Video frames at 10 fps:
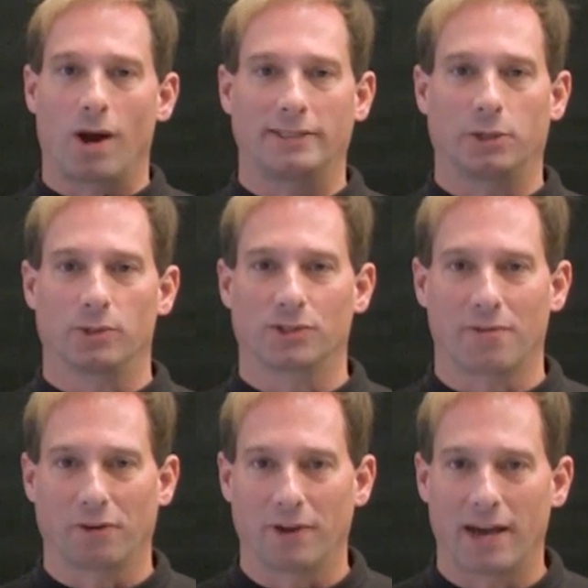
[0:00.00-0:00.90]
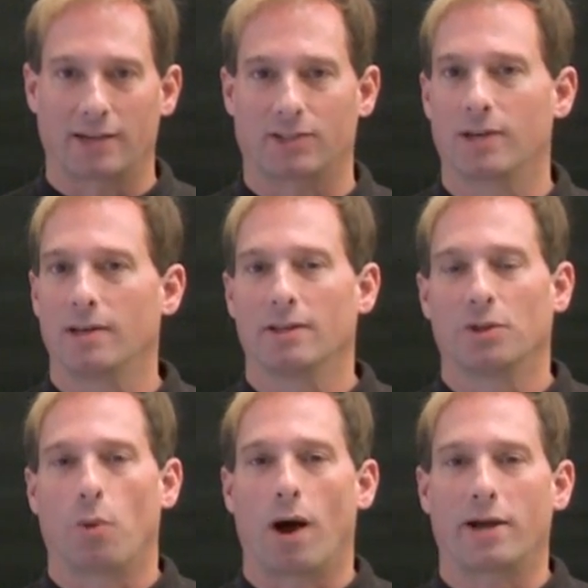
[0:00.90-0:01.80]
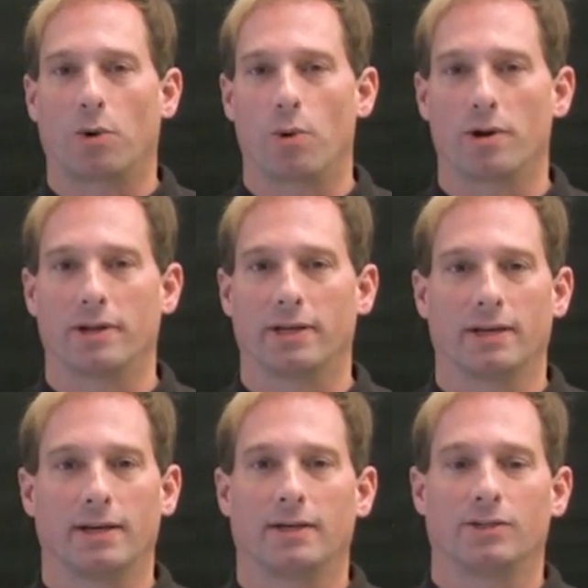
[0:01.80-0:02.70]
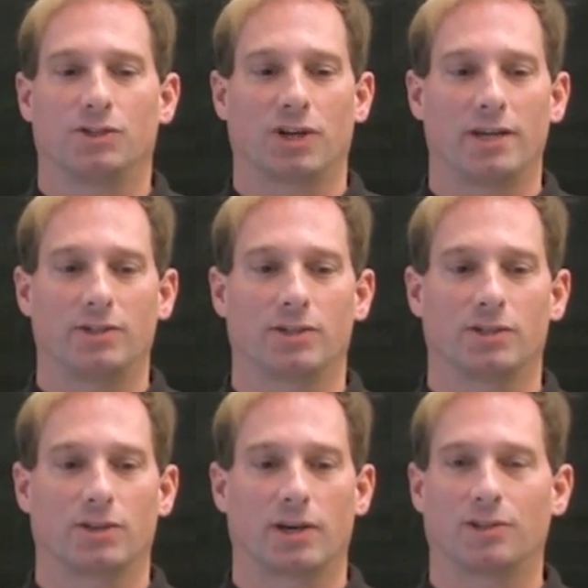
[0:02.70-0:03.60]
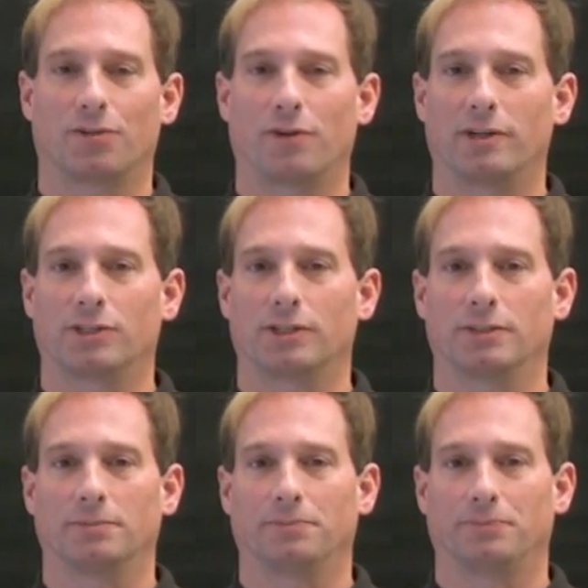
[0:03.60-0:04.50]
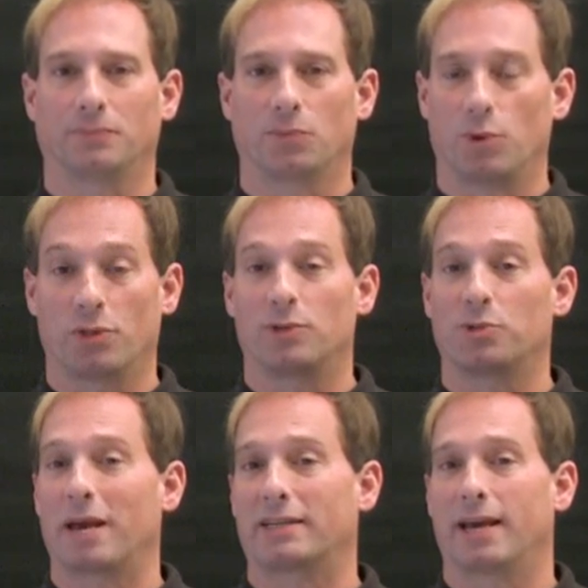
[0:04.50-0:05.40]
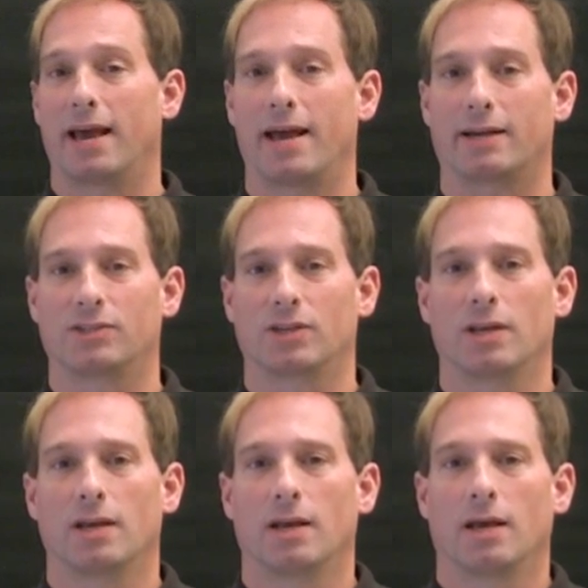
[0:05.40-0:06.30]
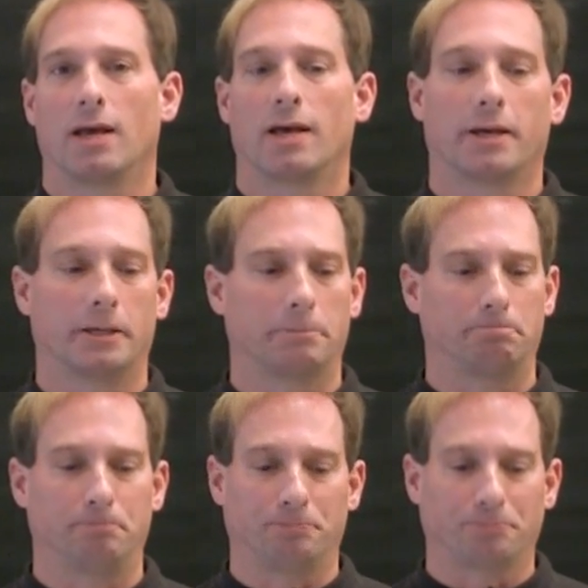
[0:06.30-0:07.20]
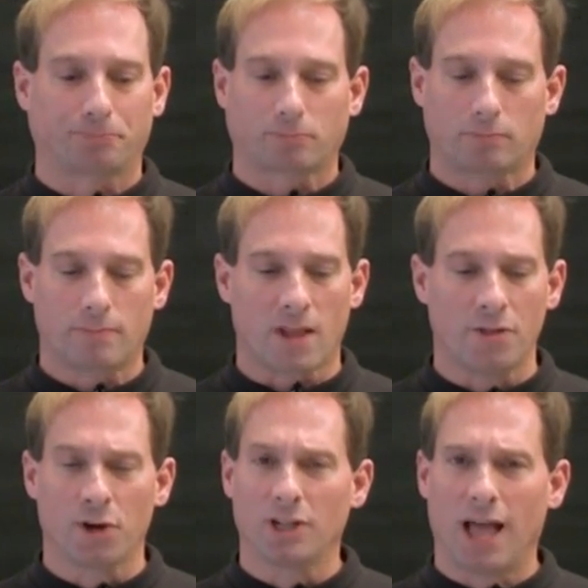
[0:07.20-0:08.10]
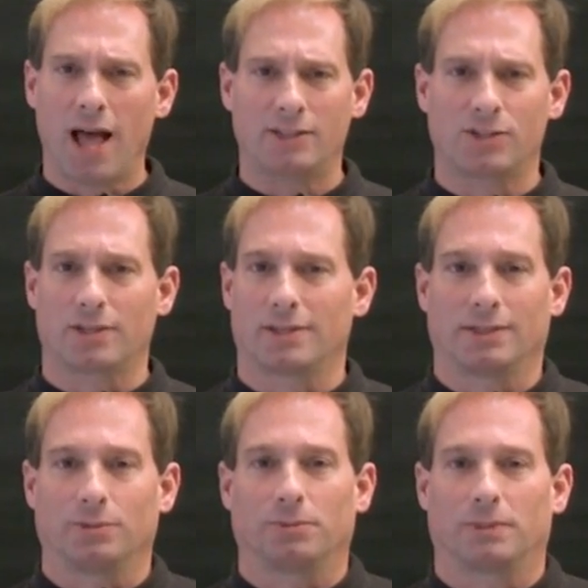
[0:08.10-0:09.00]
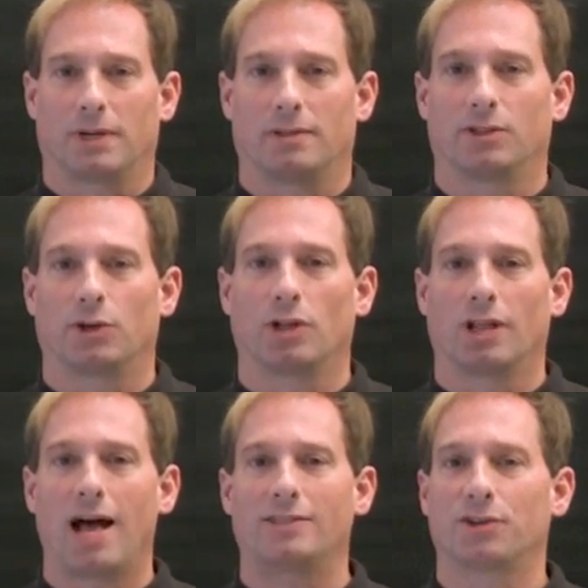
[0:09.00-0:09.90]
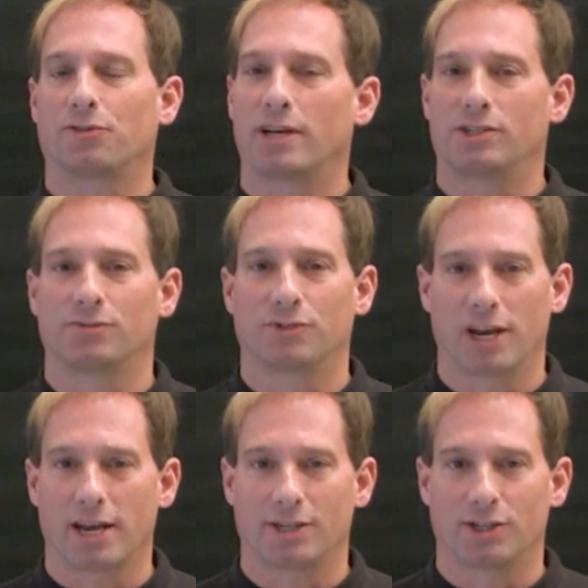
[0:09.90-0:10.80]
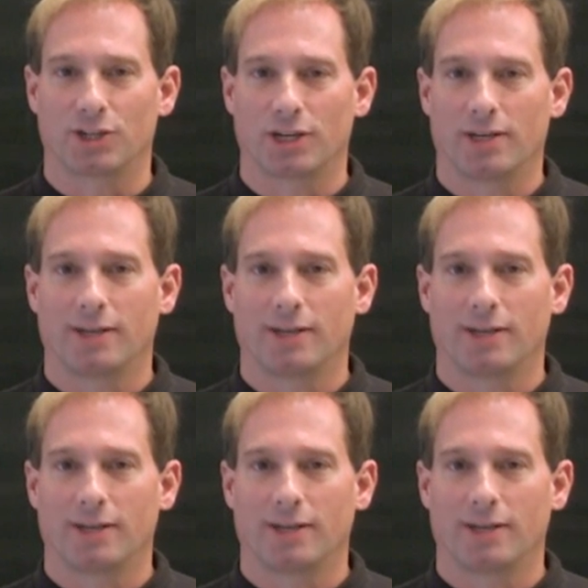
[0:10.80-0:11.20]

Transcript: y equals f of x, the y coordinate changes as a function with respect to x. Um, there are lots, you know, there are lots of rates of change